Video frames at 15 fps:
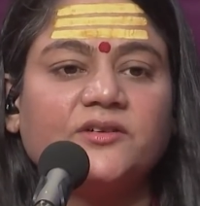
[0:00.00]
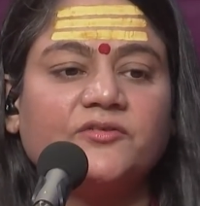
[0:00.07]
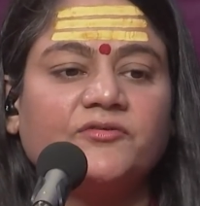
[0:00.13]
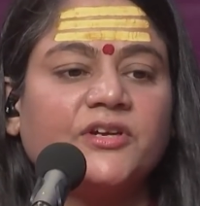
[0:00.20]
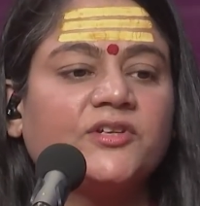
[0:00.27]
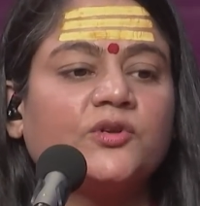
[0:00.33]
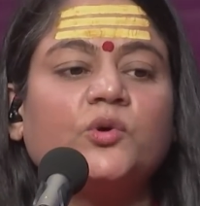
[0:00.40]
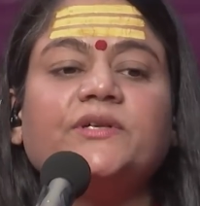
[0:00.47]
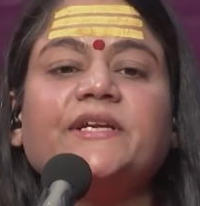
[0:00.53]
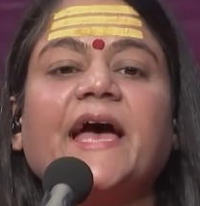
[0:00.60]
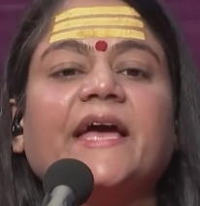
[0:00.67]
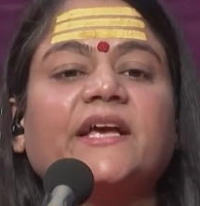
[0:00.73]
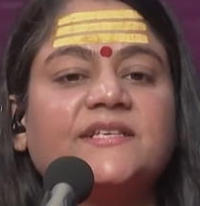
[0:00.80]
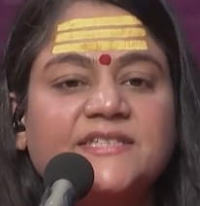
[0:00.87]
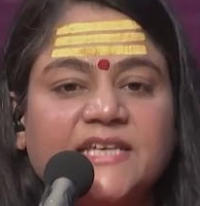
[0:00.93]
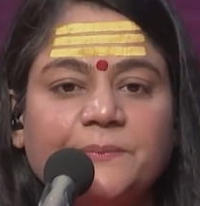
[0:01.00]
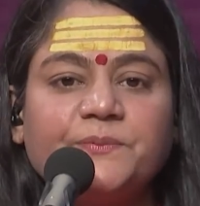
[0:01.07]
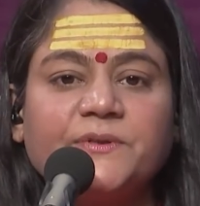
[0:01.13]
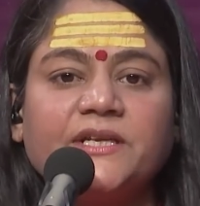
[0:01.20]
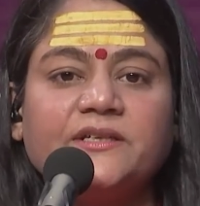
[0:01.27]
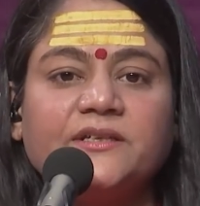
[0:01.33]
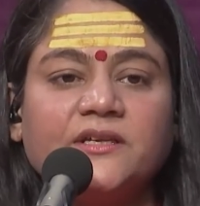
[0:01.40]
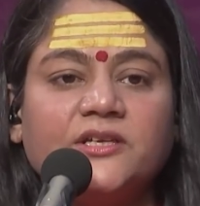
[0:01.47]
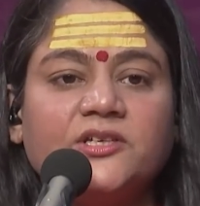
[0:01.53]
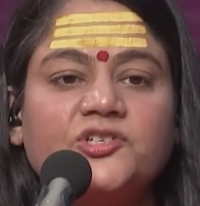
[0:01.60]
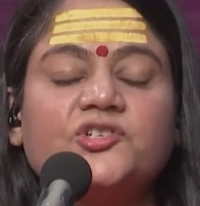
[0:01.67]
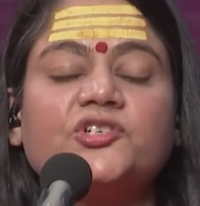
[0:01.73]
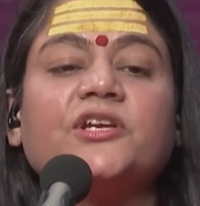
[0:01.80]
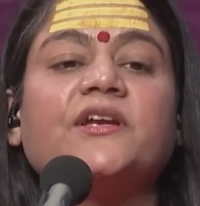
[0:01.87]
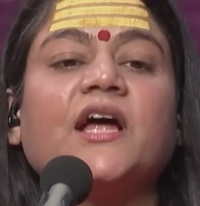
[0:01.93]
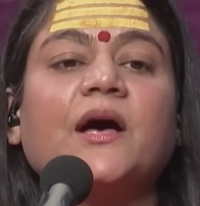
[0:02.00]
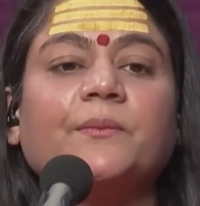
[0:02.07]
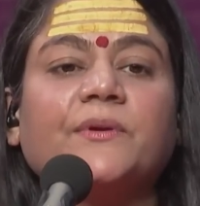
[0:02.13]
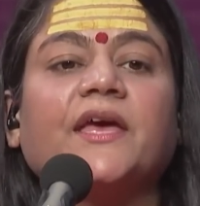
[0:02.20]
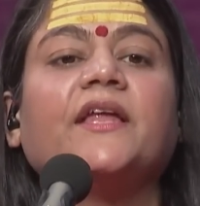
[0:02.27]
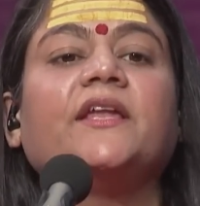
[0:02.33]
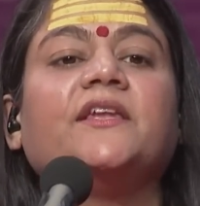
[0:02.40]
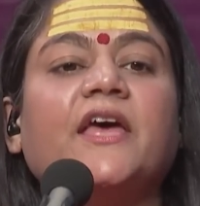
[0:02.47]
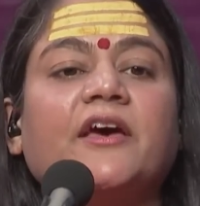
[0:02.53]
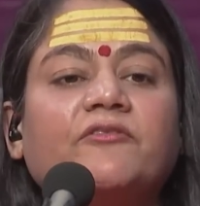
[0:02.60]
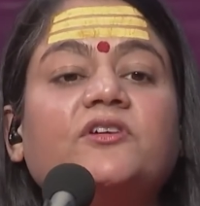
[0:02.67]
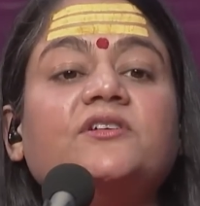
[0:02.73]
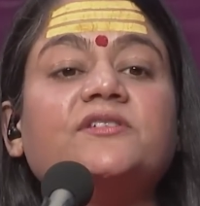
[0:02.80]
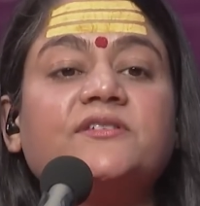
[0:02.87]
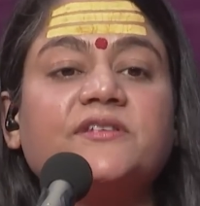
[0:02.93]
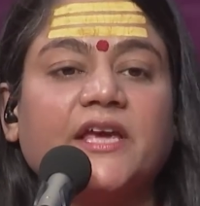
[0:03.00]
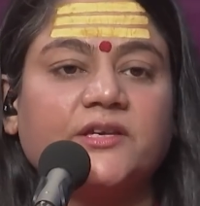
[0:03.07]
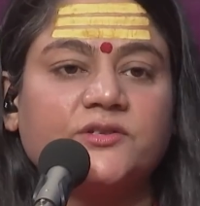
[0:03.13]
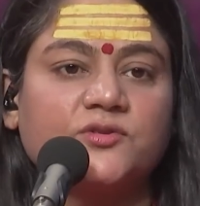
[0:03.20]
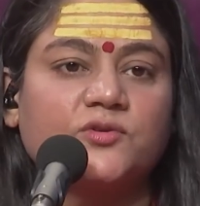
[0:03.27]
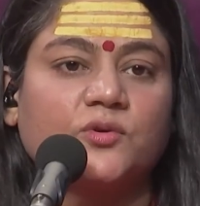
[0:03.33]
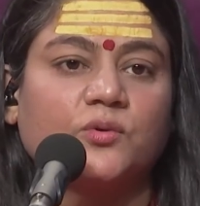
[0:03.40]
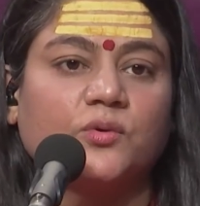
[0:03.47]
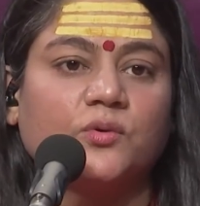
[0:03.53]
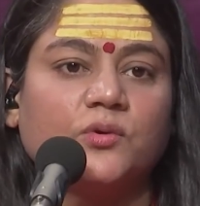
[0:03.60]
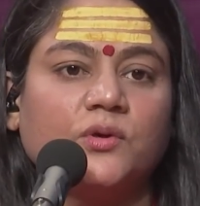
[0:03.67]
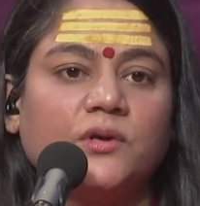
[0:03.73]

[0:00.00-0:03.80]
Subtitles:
We don't accept it. Shri Ram can never say so.